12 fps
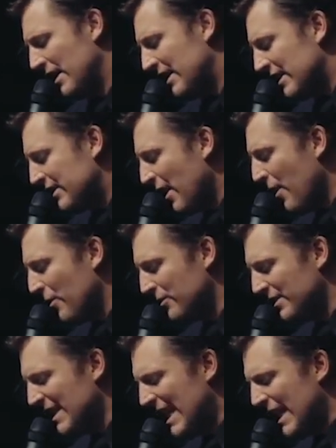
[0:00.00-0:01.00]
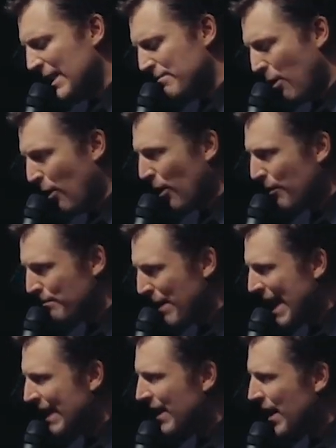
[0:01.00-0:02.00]
You don't need more
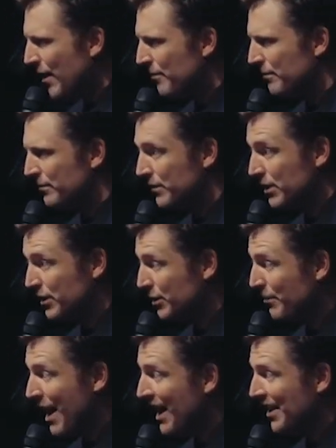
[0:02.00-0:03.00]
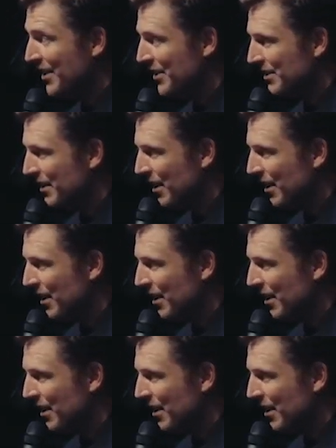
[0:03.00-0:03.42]
makeup, just smile.